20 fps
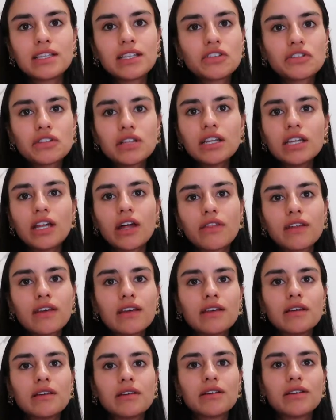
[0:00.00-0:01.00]
literally
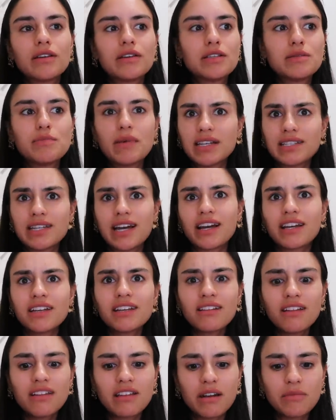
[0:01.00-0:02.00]
nothing
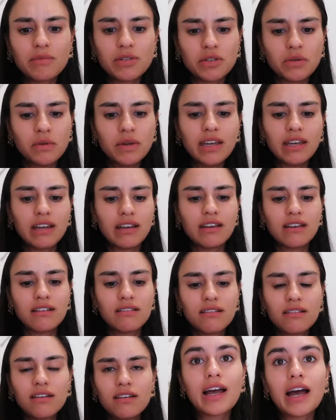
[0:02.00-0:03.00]
spectacular that I'm doing in it.
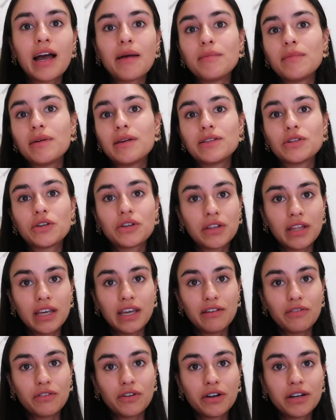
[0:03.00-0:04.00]
I'm totally
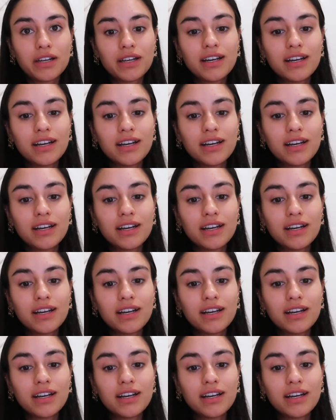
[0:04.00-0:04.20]
here for it.